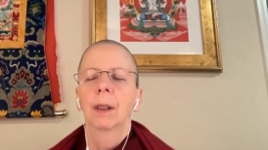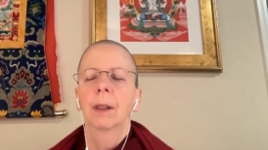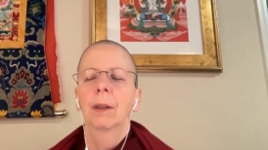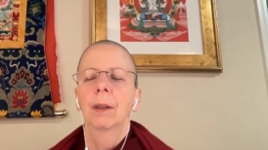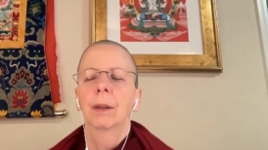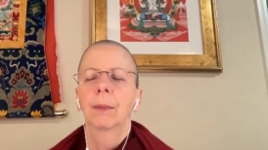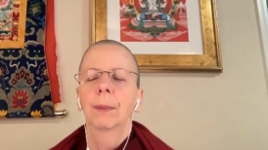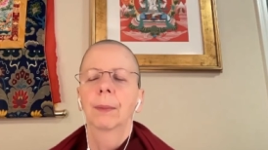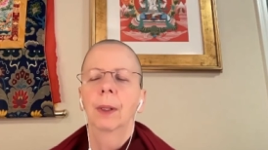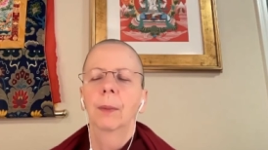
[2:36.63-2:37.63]
this
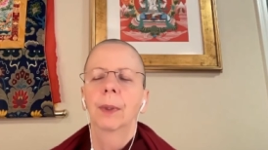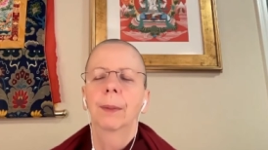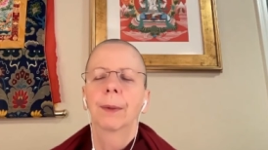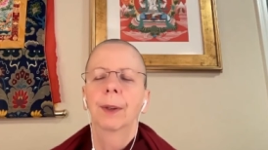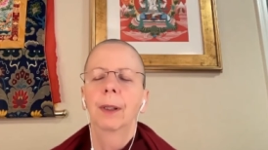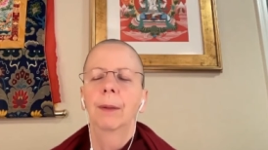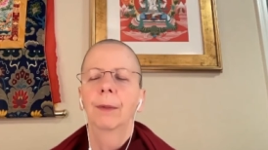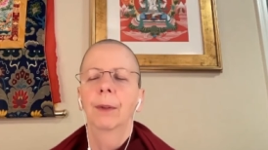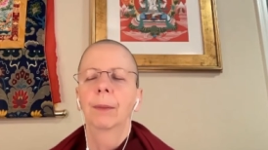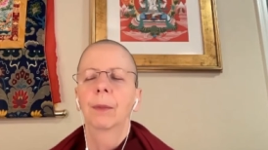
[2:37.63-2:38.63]
helps to prevent
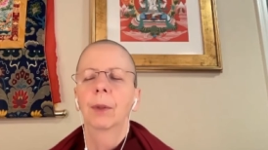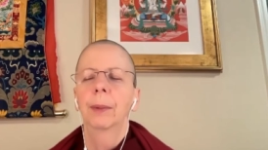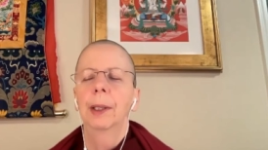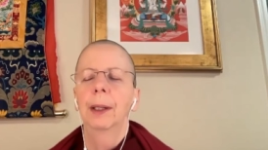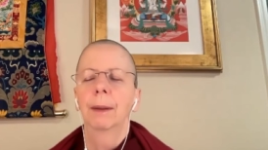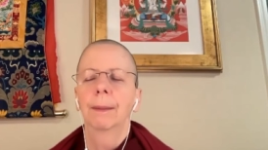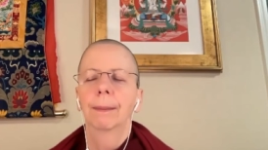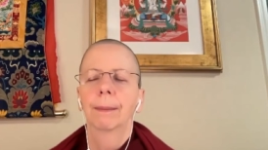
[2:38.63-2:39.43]
them from dribbling.